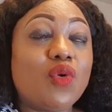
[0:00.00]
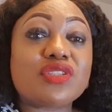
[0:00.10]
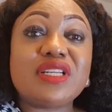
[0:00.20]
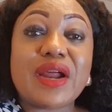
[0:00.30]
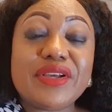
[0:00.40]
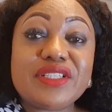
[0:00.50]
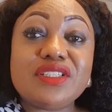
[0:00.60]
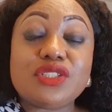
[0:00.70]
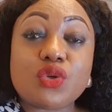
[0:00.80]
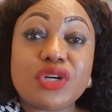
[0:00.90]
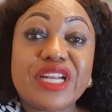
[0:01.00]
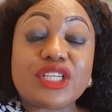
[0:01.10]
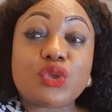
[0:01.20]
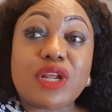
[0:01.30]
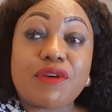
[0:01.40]
was narrating the story
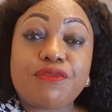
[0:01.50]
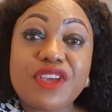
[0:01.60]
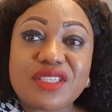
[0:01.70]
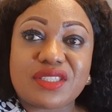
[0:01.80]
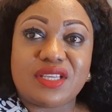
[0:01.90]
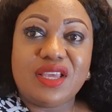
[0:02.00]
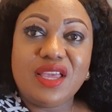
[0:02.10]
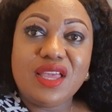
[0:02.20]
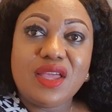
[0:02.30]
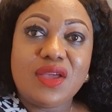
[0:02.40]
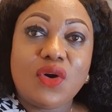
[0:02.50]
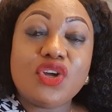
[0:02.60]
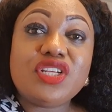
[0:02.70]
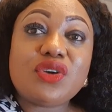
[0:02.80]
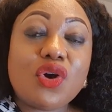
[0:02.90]
that showed her face
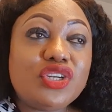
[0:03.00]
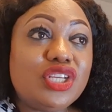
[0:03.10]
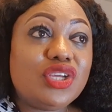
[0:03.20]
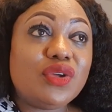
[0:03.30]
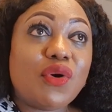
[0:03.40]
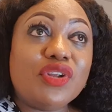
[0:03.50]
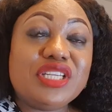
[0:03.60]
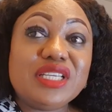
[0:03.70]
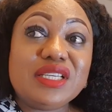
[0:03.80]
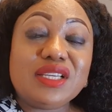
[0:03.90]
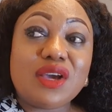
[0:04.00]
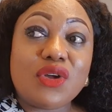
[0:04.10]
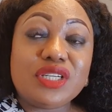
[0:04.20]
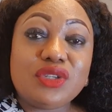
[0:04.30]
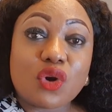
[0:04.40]
on
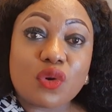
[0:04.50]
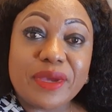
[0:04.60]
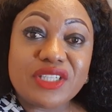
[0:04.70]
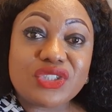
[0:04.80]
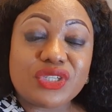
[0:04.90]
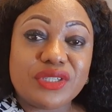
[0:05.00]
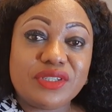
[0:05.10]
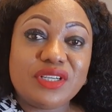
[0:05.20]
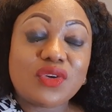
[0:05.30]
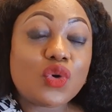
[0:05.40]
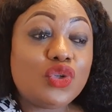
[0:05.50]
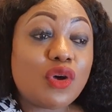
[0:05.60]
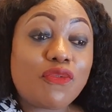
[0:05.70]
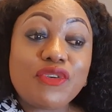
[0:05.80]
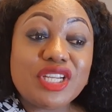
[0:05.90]
the documentary could
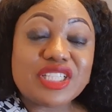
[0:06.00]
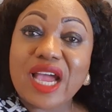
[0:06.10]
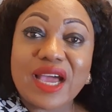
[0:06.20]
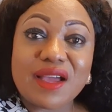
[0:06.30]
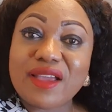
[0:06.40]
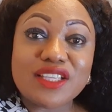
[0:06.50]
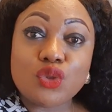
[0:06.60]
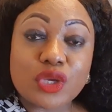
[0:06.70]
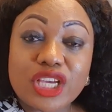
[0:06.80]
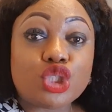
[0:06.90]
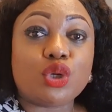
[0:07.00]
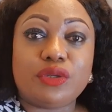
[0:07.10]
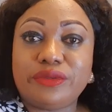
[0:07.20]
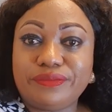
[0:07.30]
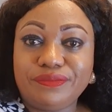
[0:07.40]
not finish her education.